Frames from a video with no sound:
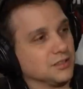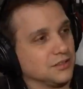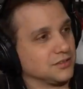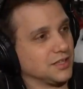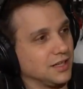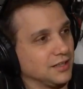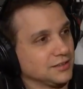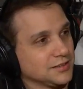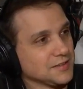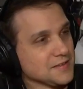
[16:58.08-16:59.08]
Hotel.
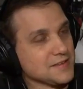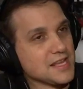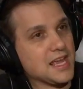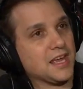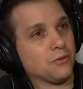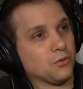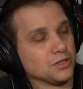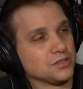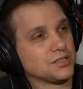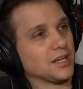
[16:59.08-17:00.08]
Wow. It
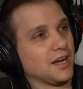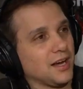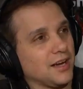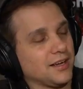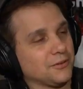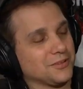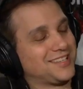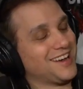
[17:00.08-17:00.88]
was, uh, it was,